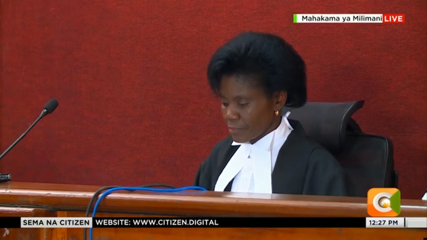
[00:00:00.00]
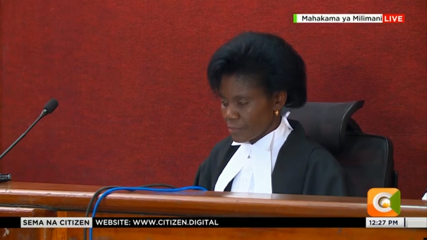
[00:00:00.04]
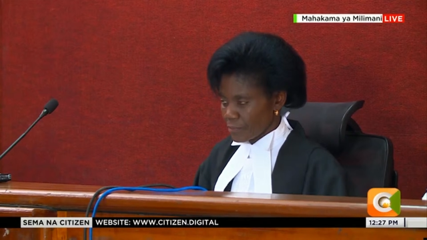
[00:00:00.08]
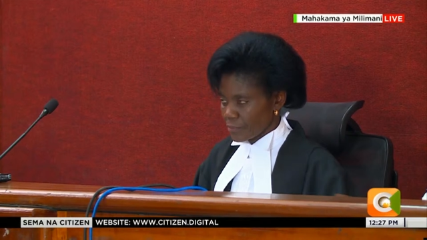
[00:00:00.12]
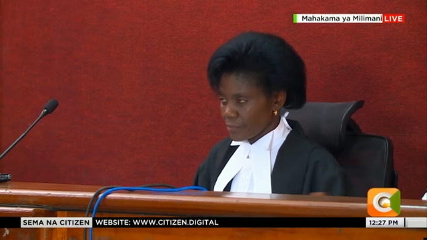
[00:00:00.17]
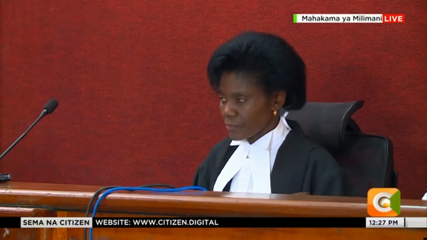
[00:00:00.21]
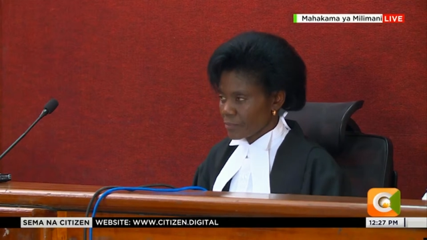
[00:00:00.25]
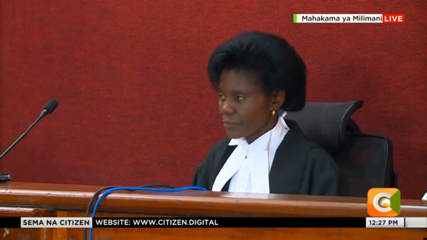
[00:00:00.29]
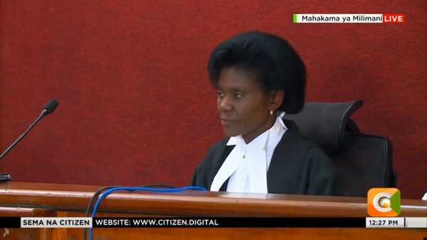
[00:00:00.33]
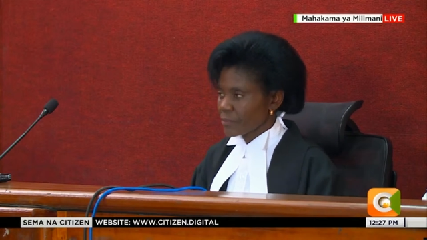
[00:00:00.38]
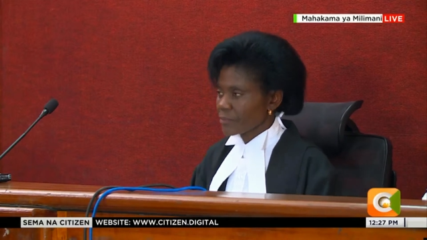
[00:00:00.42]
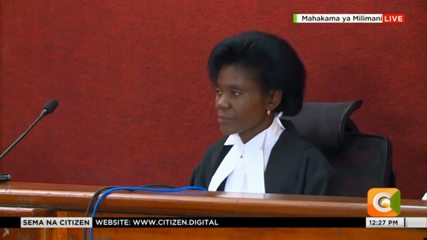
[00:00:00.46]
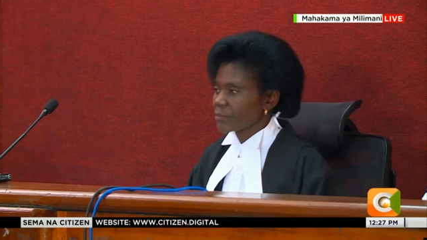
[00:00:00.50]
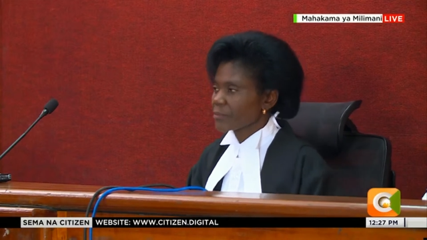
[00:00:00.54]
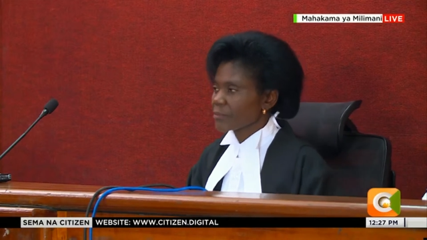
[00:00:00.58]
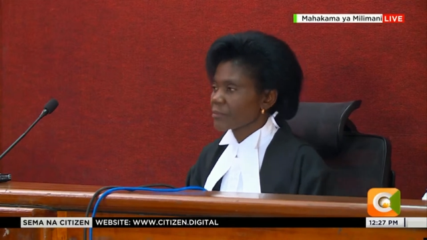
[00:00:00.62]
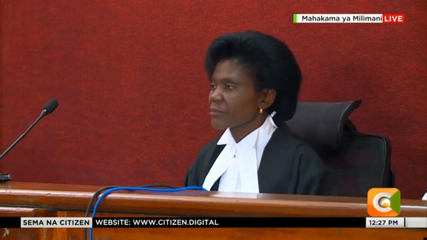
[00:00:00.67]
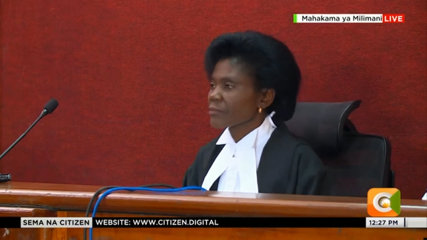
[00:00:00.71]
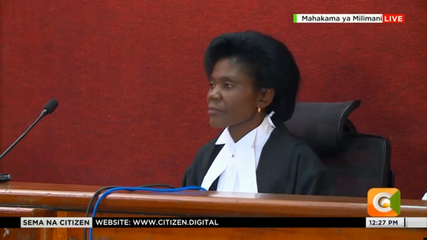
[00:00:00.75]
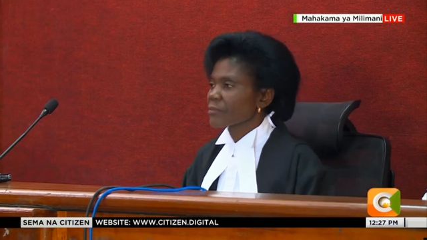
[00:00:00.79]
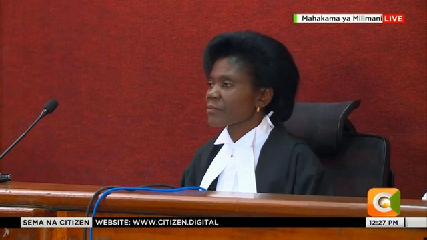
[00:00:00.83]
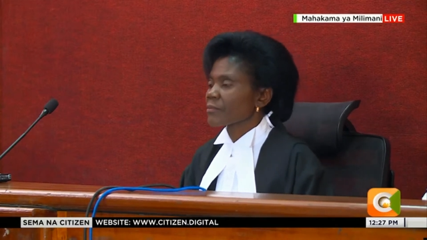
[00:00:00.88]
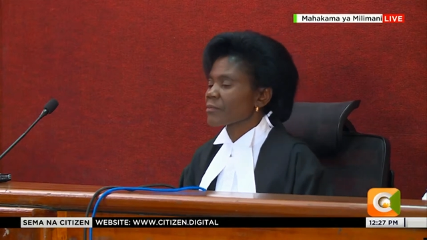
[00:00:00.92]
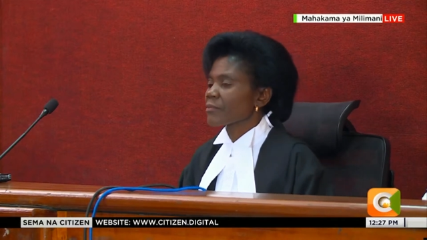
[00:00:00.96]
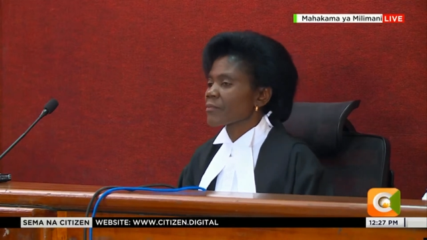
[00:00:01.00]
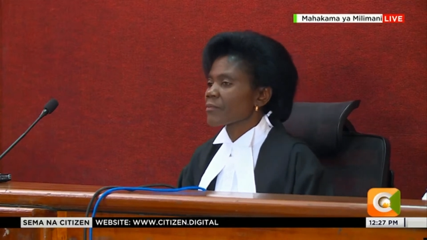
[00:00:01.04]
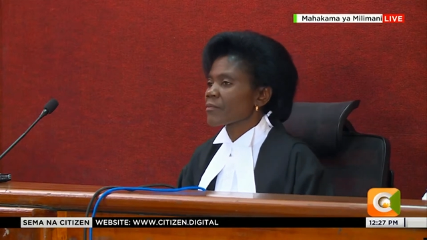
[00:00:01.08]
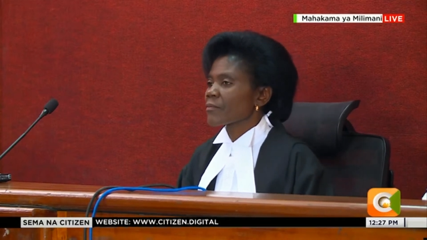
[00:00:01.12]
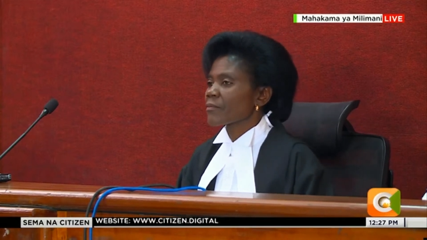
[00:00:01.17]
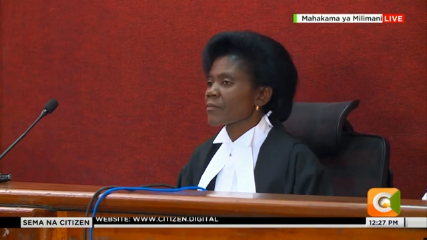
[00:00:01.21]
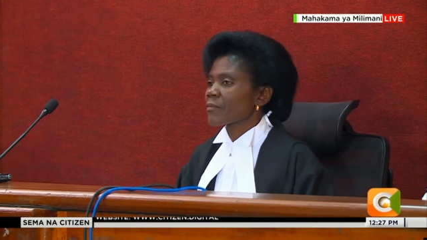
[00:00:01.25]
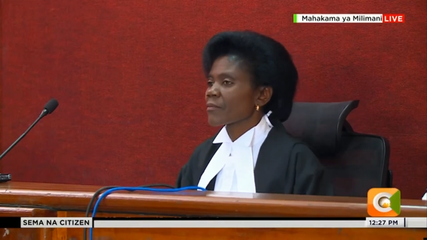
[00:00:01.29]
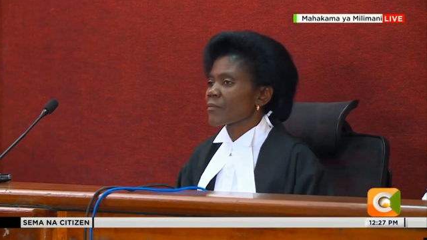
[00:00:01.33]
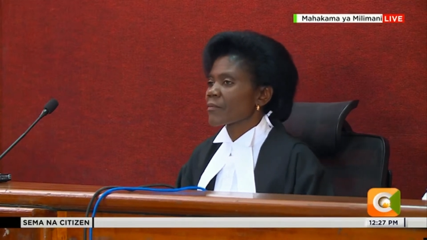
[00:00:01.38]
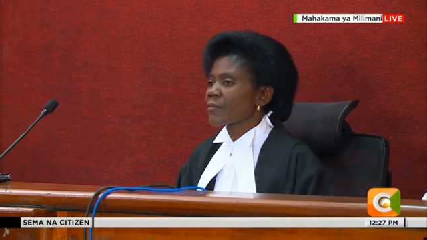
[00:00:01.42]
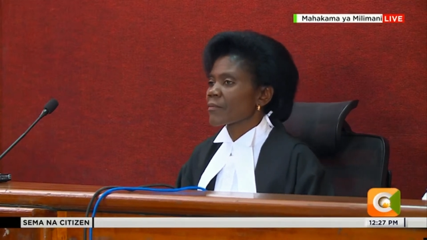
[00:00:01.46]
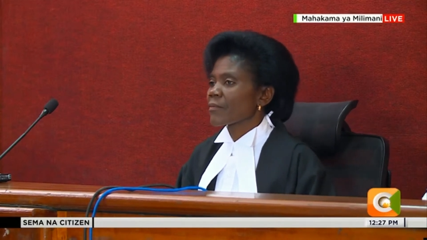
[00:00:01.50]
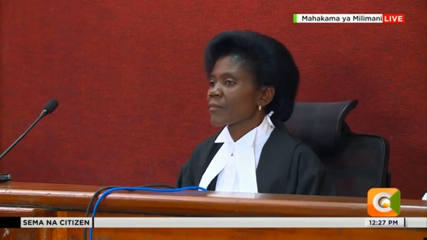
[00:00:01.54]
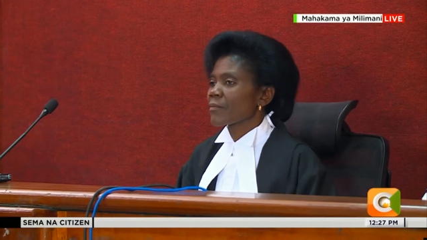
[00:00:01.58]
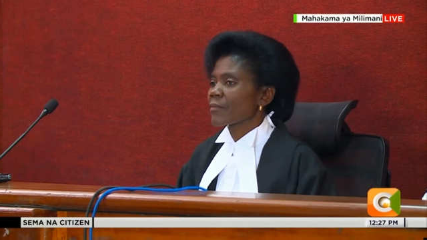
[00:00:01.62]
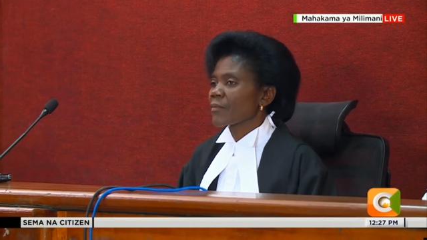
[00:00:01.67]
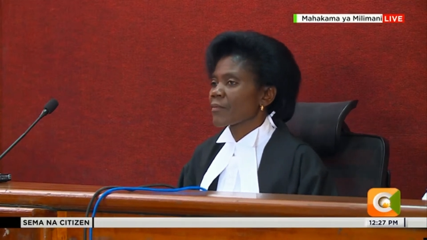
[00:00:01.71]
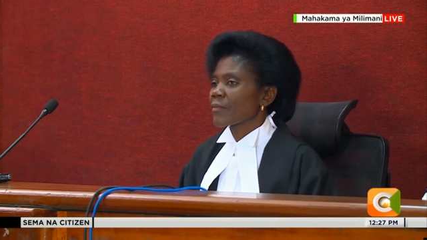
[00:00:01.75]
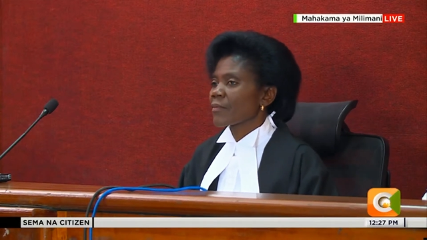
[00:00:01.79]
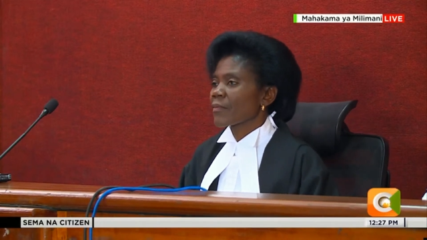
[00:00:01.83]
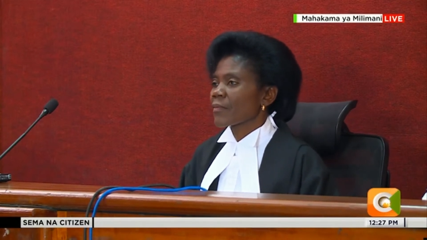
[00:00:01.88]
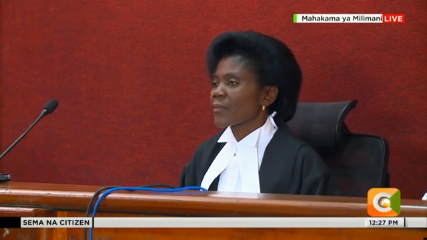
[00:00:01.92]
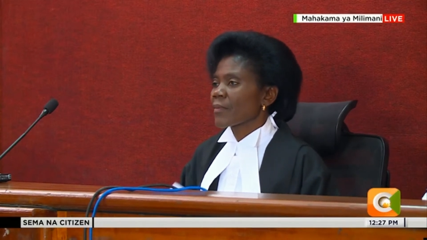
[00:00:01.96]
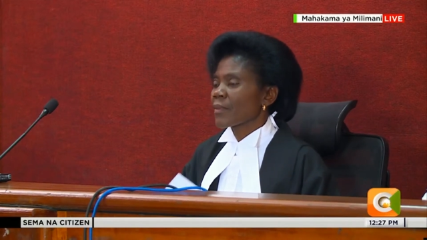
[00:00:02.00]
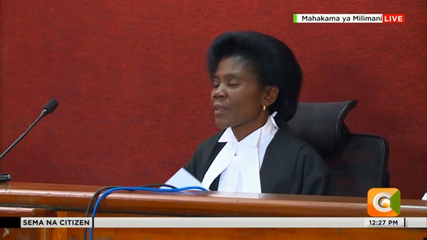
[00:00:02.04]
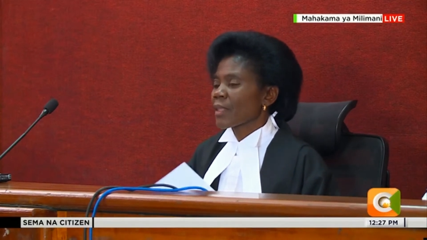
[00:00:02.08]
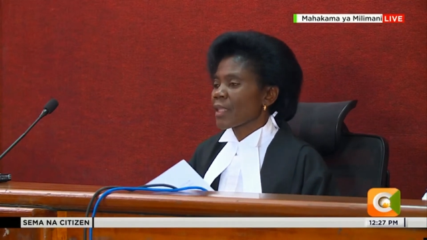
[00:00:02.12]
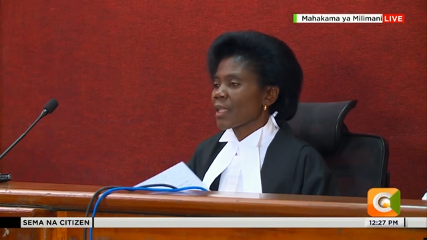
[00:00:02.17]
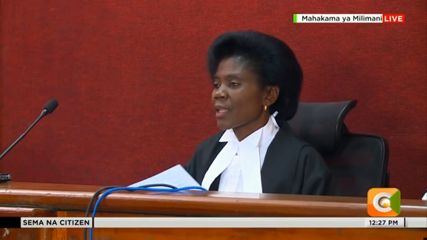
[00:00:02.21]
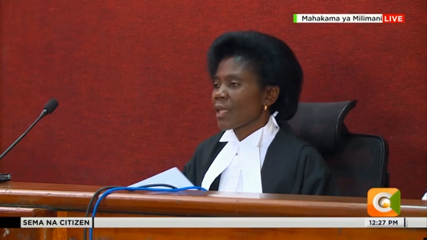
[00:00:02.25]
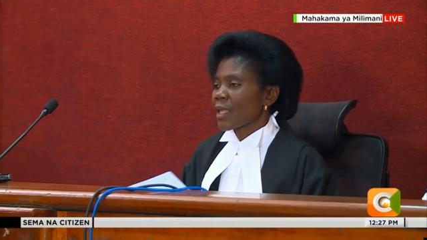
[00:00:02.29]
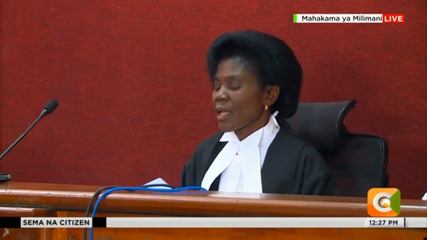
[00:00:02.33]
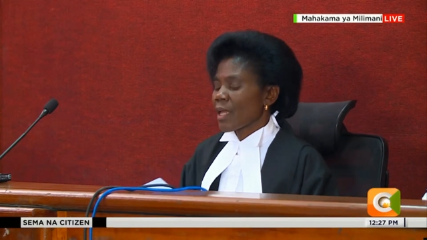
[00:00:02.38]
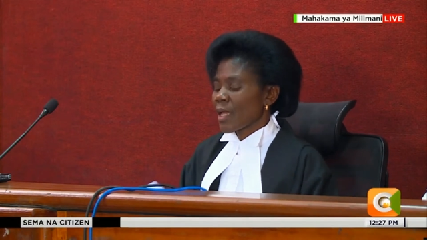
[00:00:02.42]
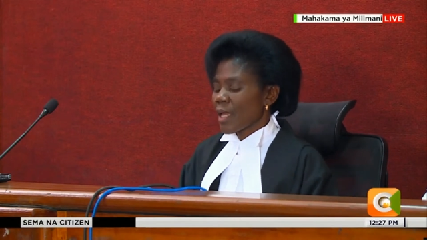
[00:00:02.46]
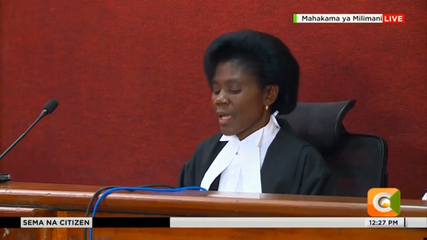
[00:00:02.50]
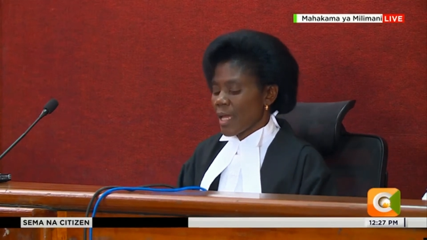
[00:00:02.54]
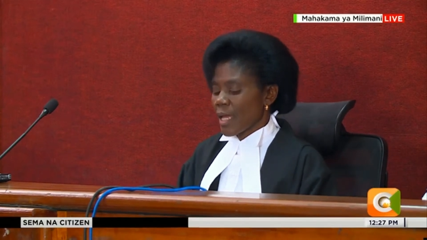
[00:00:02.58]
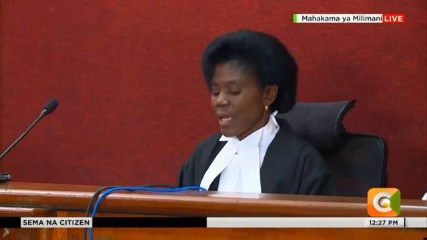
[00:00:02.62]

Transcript: No one is speaking in this clip.